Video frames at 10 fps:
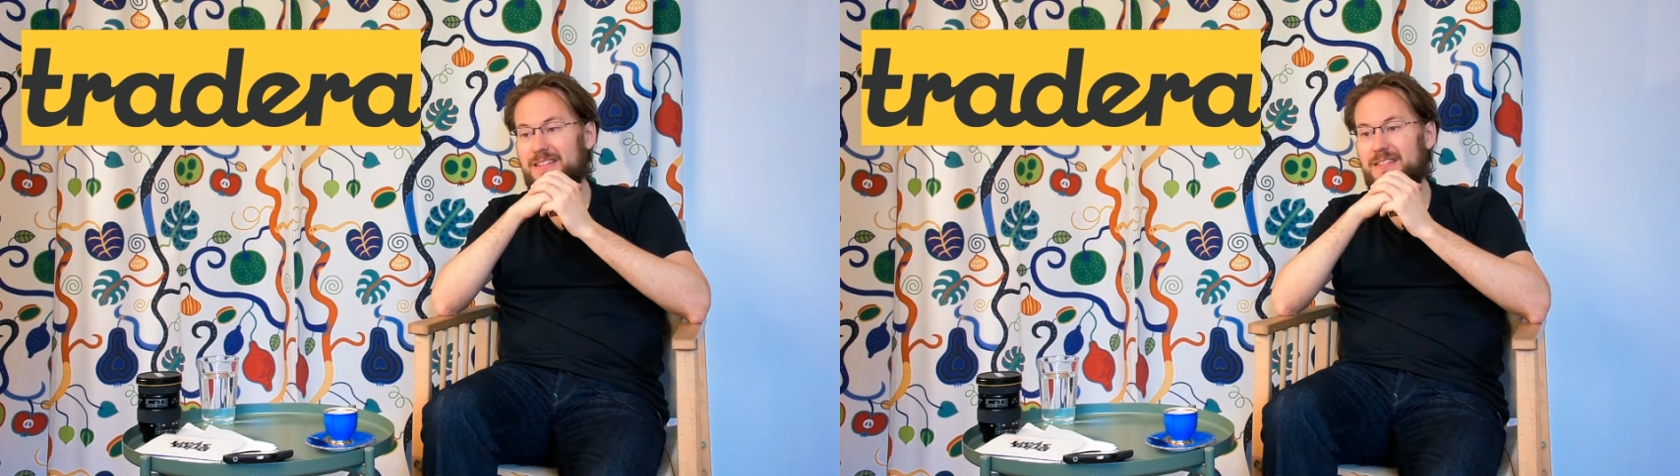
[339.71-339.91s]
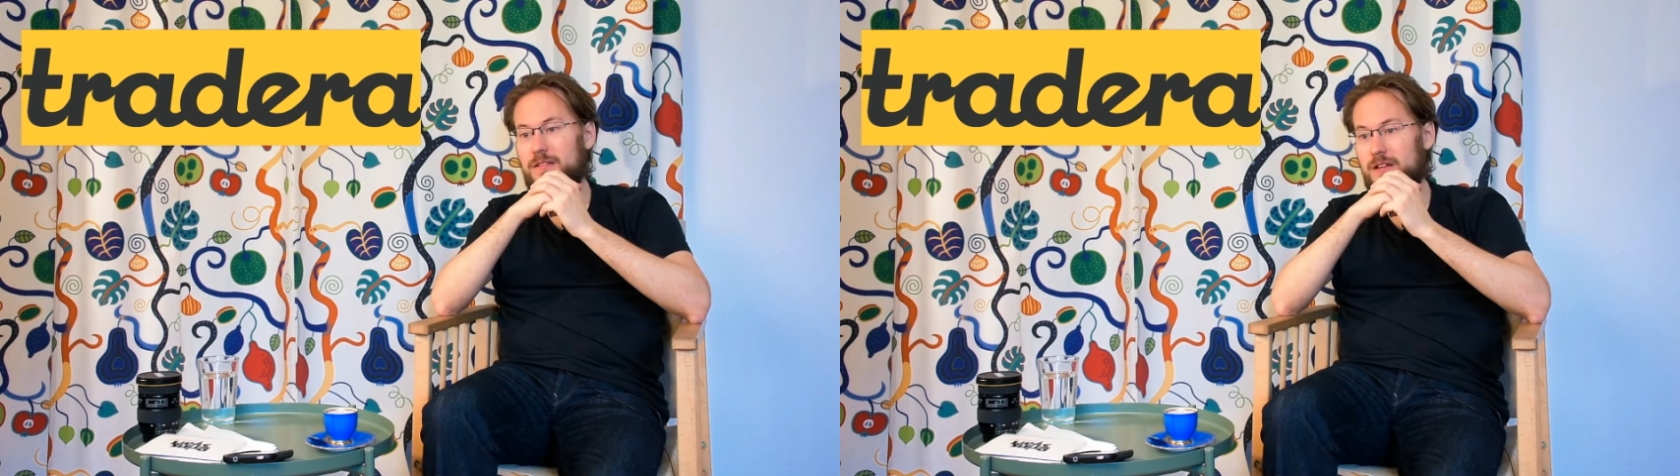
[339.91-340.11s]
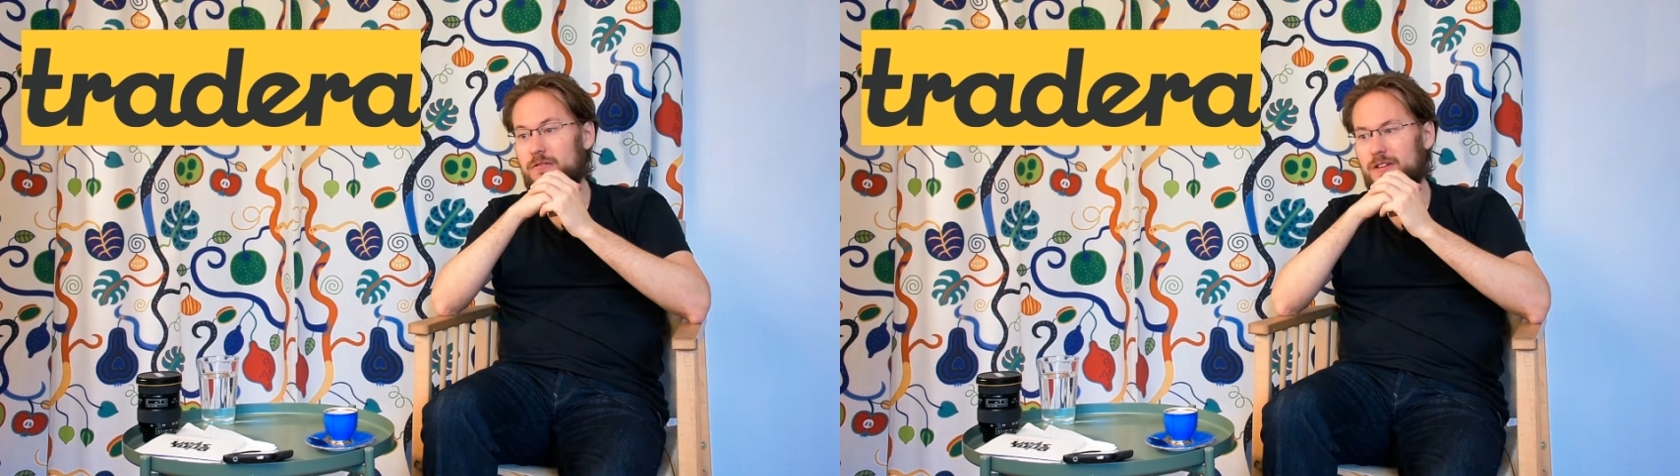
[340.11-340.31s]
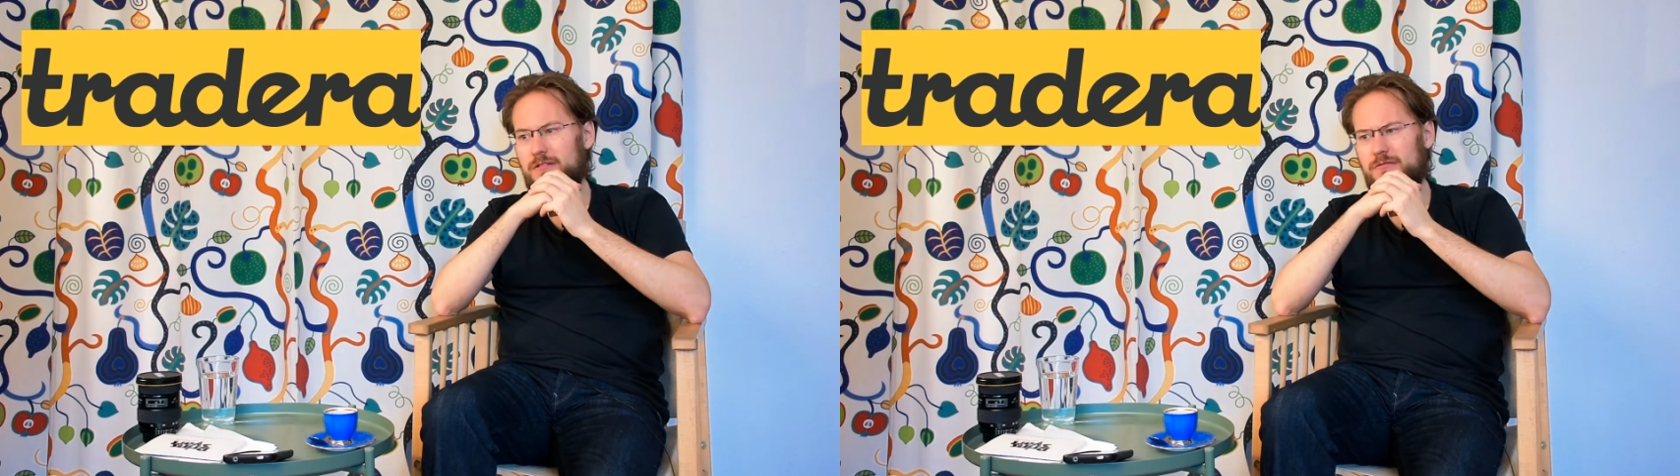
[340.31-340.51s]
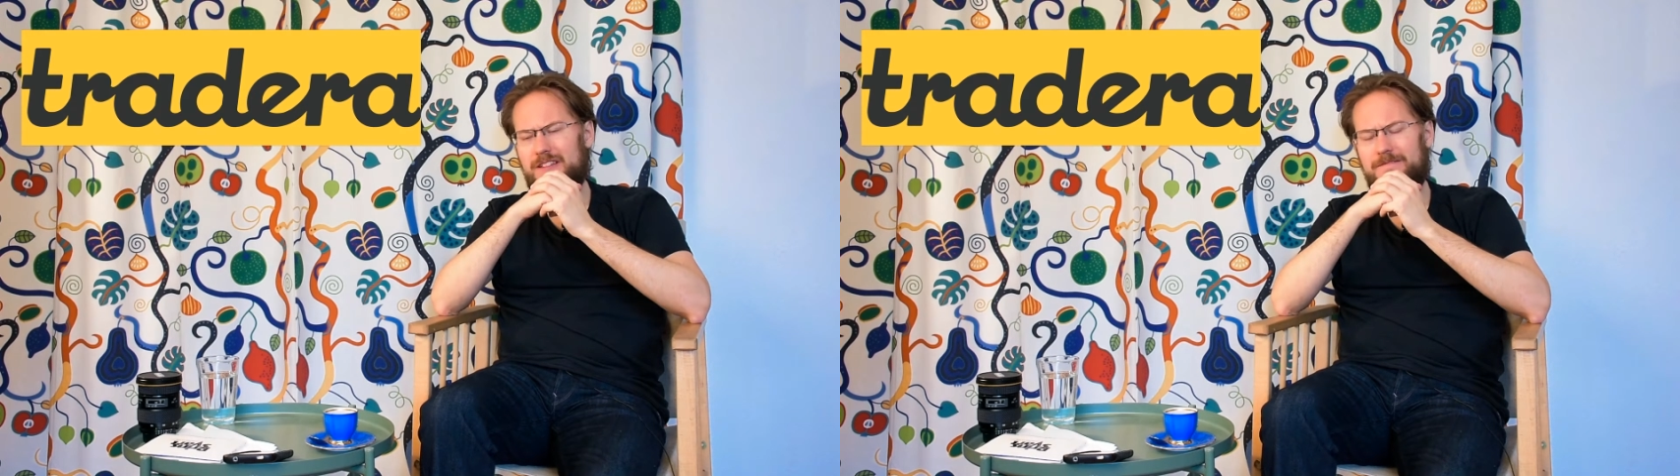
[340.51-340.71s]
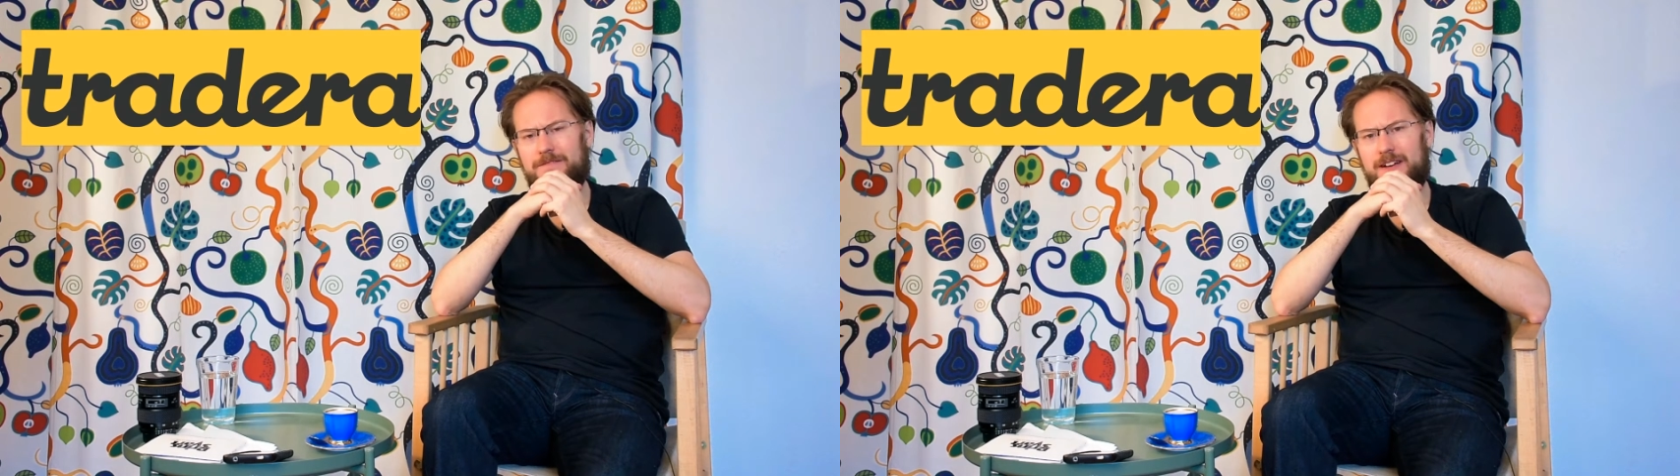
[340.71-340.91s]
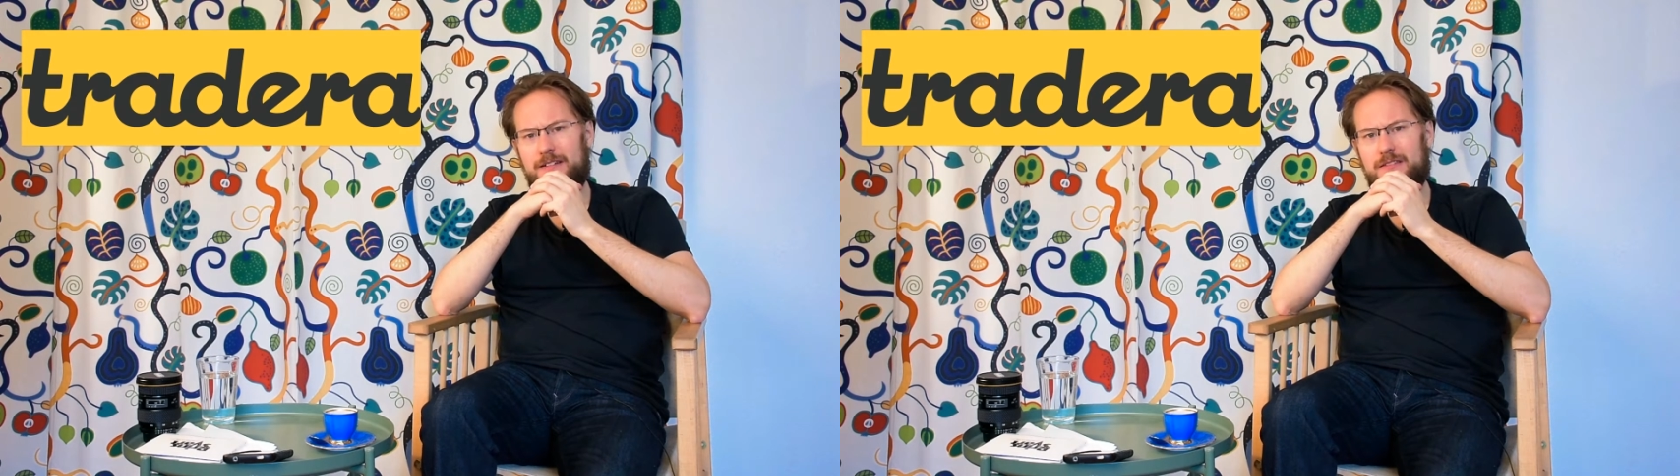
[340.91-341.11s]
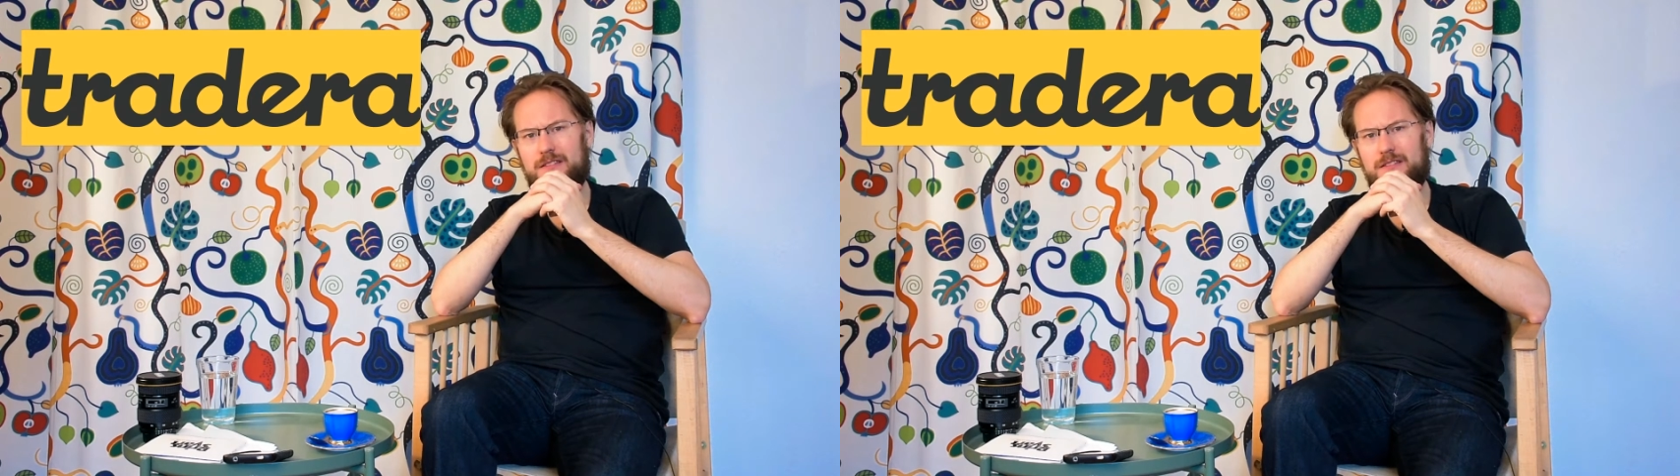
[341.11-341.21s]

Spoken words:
There you can really find